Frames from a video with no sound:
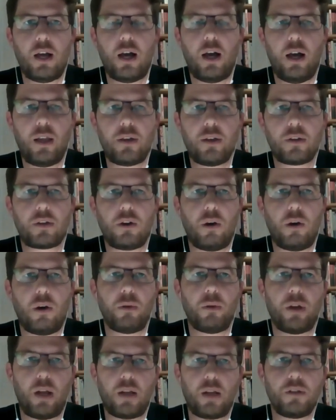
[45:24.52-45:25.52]

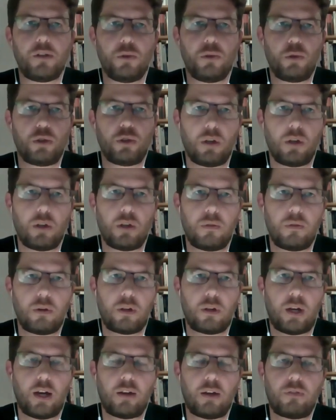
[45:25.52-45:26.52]
uncommon, unusual
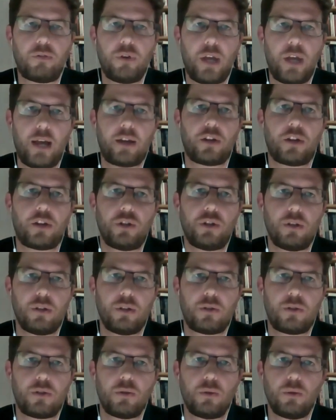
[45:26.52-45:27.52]
kind of reaction
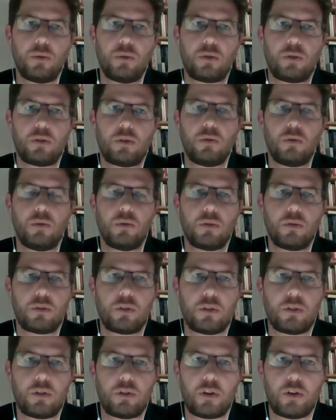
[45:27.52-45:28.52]
to to
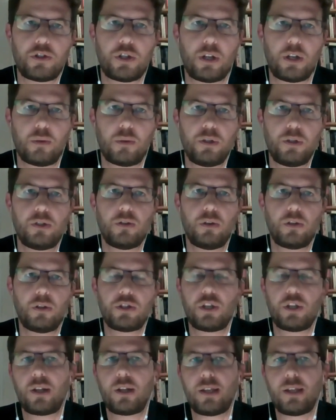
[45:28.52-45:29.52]
sociological
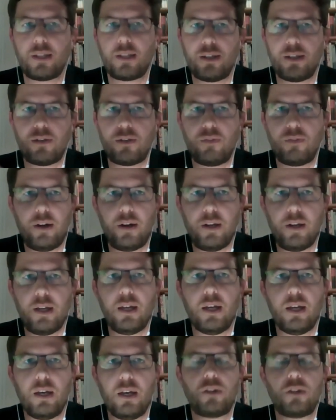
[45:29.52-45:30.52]
research, and I think this is very
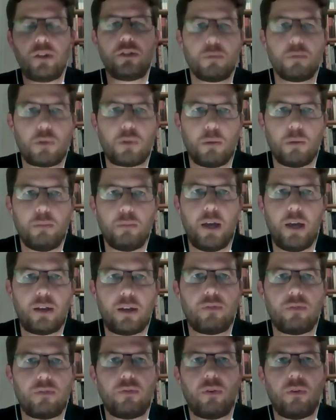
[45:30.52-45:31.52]

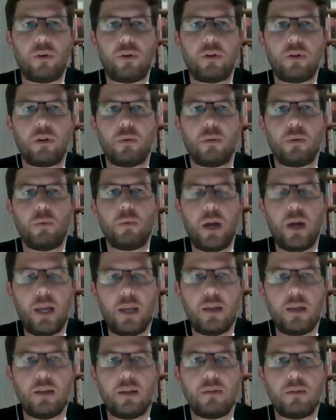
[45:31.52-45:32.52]
symptomatic for the
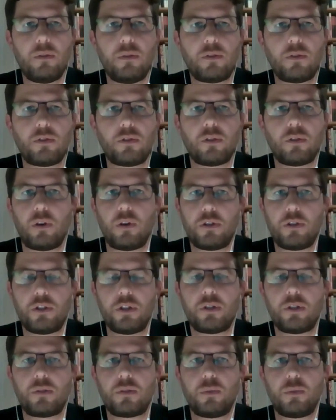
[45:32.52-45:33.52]
way
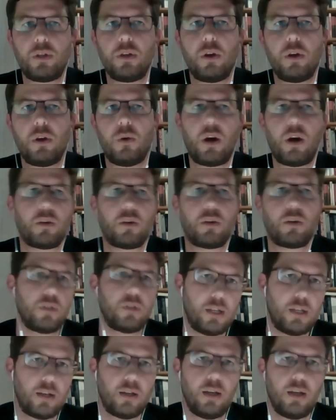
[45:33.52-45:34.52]
sociologists would know how to
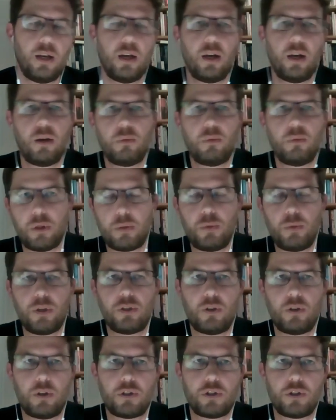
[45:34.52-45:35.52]
deal with
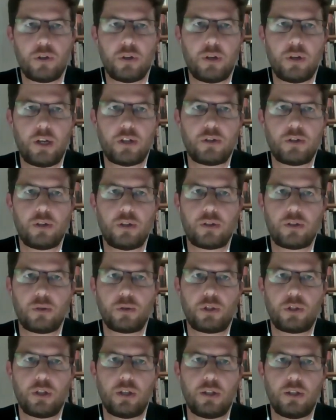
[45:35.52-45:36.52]
research on National
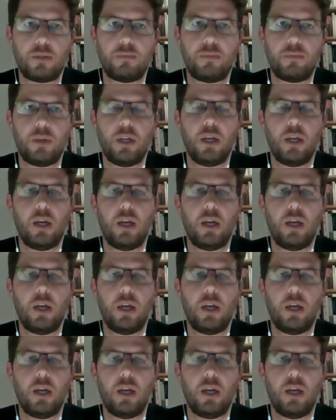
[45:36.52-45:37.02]
Socialism